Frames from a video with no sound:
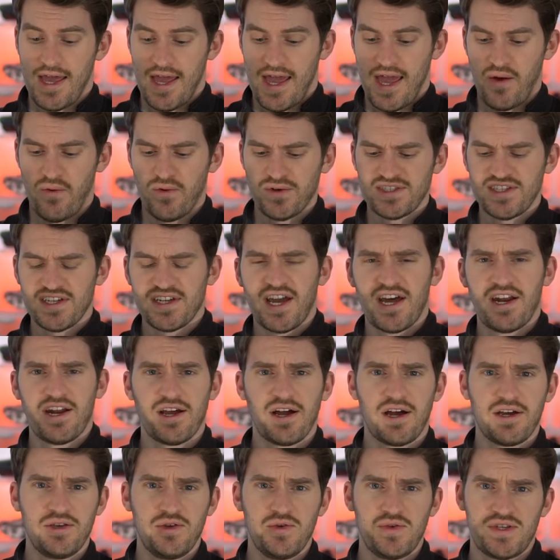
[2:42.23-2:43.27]
And once I kind of
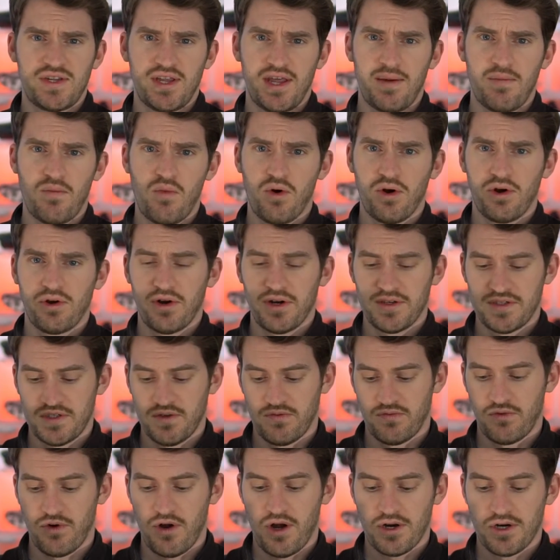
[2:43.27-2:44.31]
got used to that more
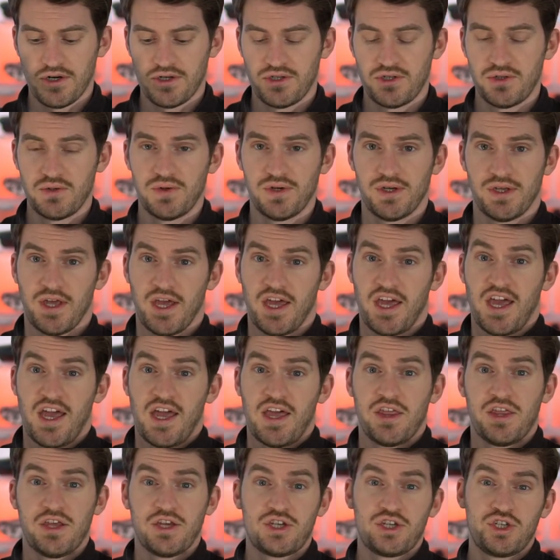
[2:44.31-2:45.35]
aggressive rocker to it,
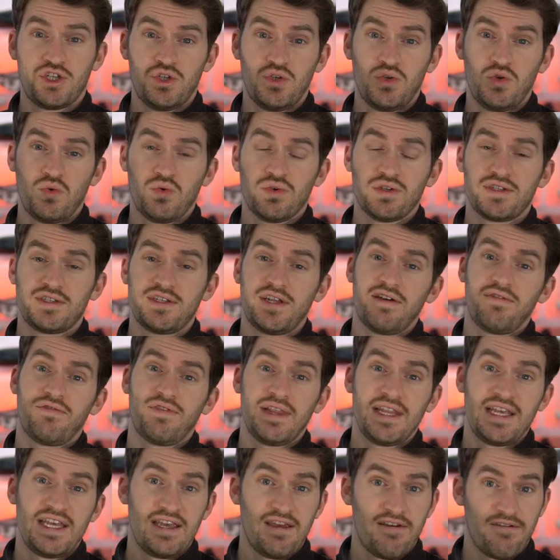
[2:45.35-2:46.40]
this shoe was
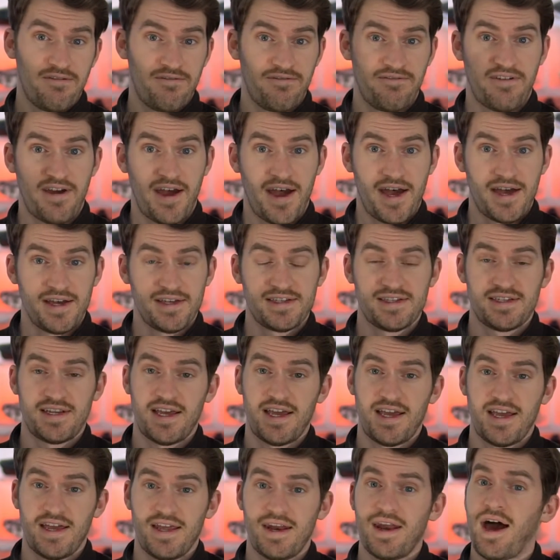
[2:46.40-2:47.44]
definitely fast,
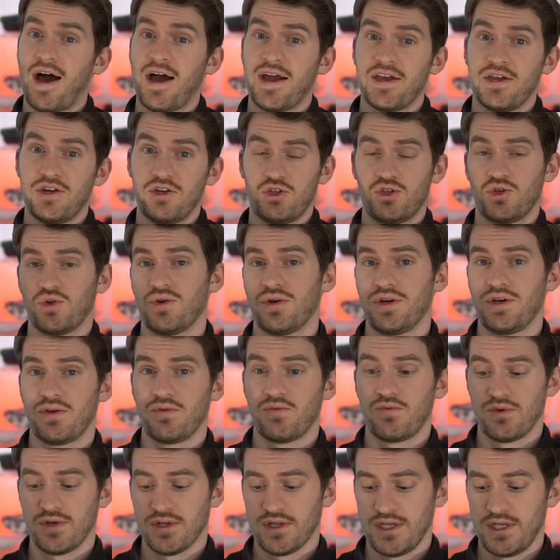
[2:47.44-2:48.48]
and I enjoyed
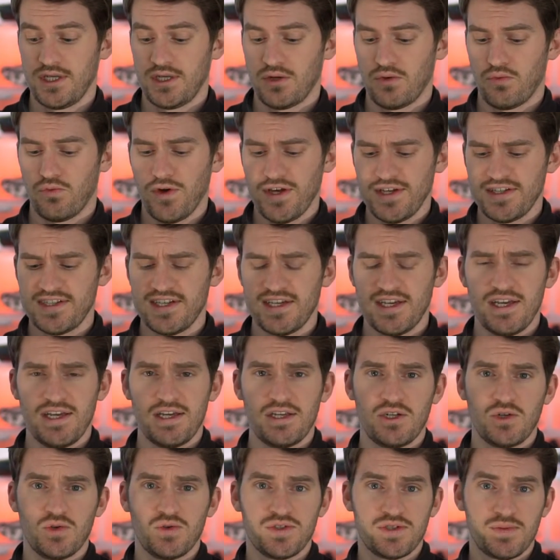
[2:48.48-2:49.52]
really racing it
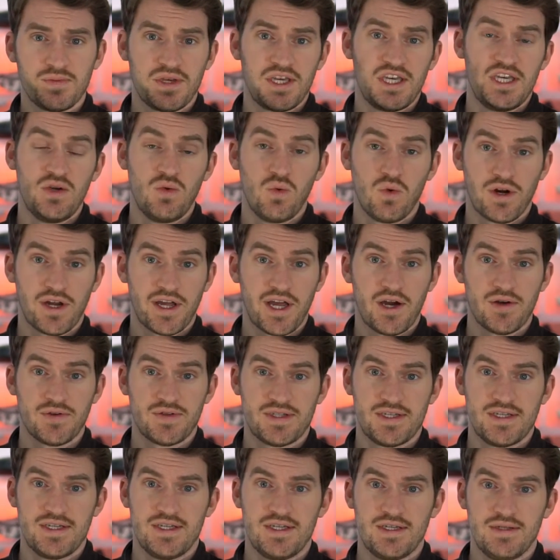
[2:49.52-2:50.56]
and doing some key
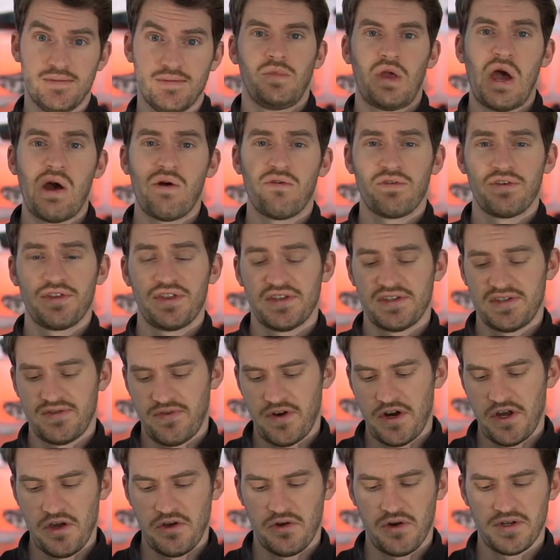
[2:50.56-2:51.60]
workouts in it. However, this
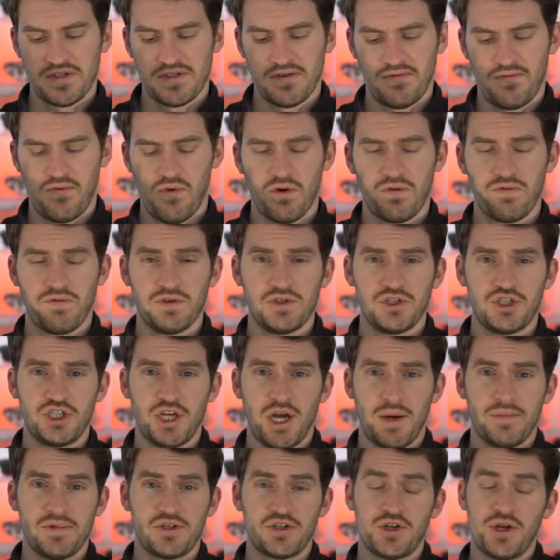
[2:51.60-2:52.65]
very aggressive forefoot
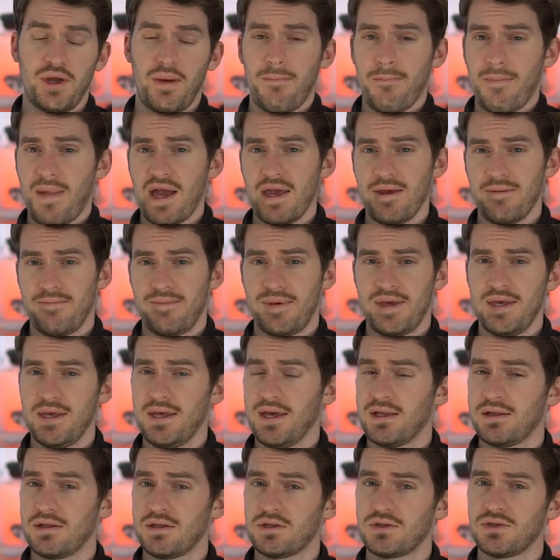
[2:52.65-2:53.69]
geometry might be
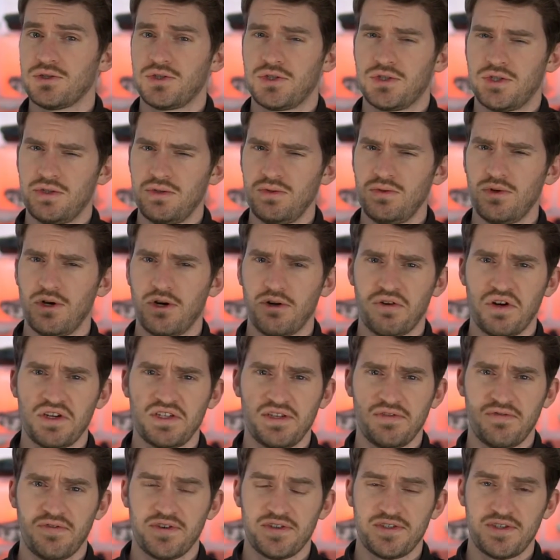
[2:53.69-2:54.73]
a little too
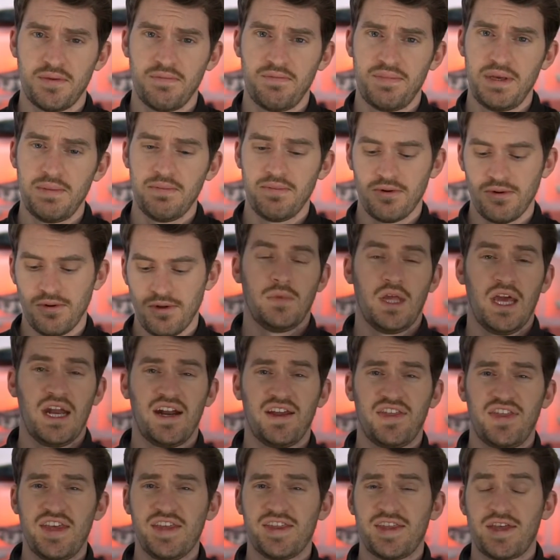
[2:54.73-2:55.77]
aggressive for some people, and I
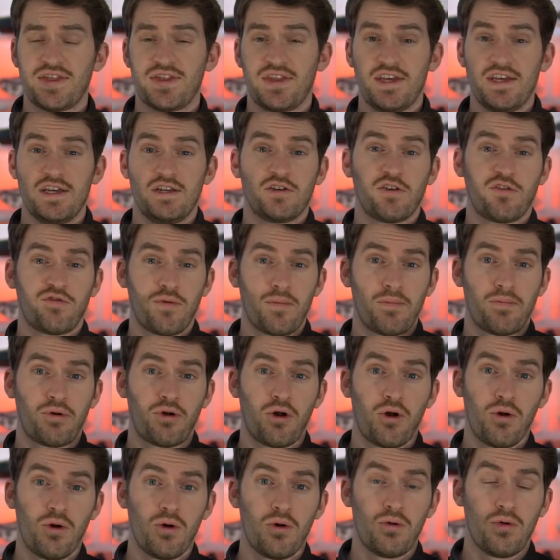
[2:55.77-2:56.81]
think that the Endorphin
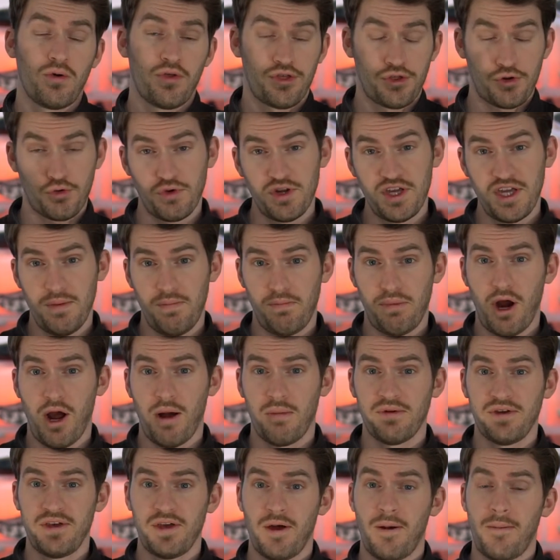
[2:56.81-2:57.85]
Pro 3
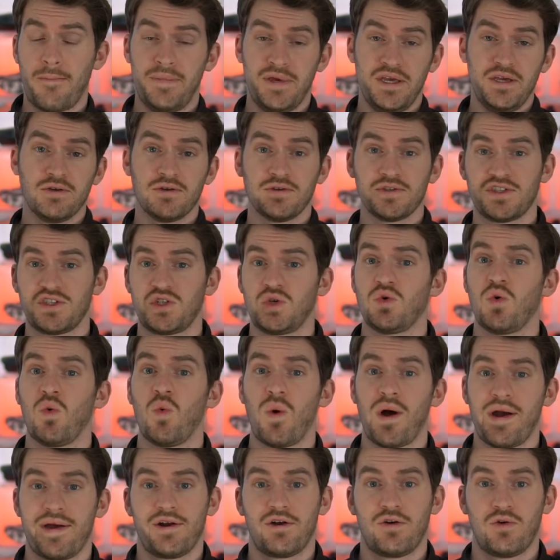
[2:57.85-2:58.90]
probably appeals to a
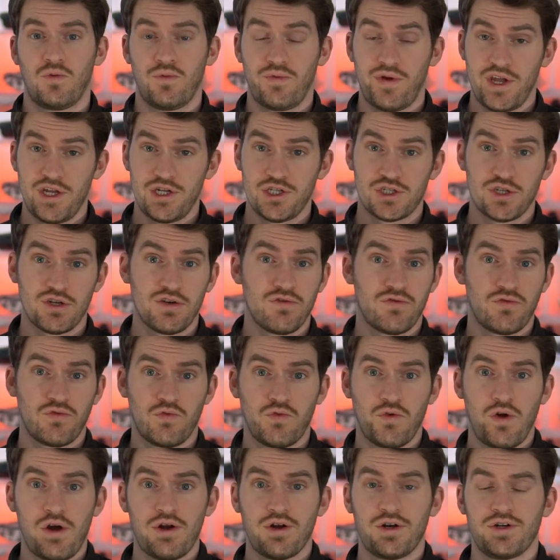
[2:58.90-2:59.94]
wider range of
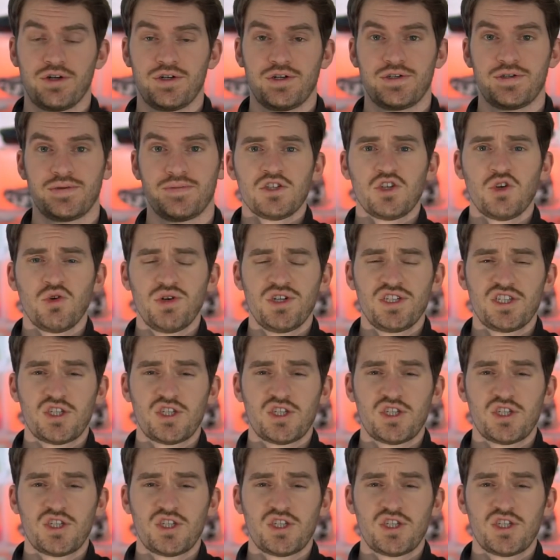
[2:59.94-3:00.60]
runners. So in